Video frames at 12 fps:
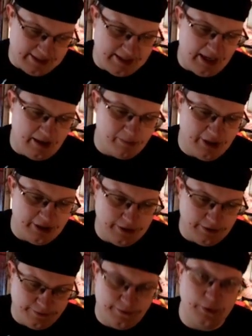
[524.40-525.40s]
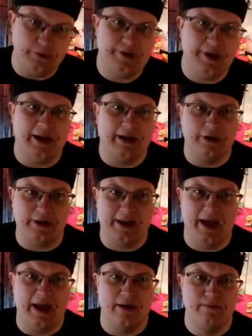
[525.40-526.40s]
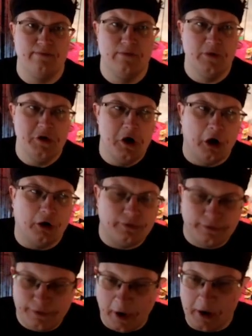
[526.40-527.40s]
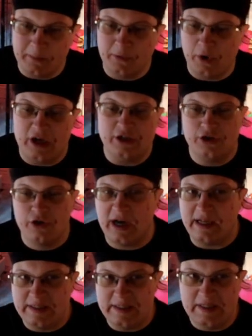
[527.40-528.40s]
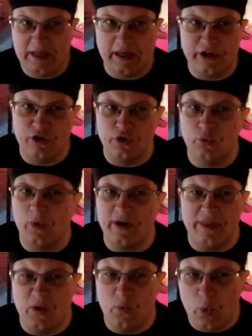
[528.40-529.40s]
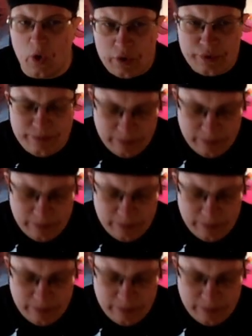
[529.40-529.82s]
get a bunch of food that I could get from restaurants that I knew where they were.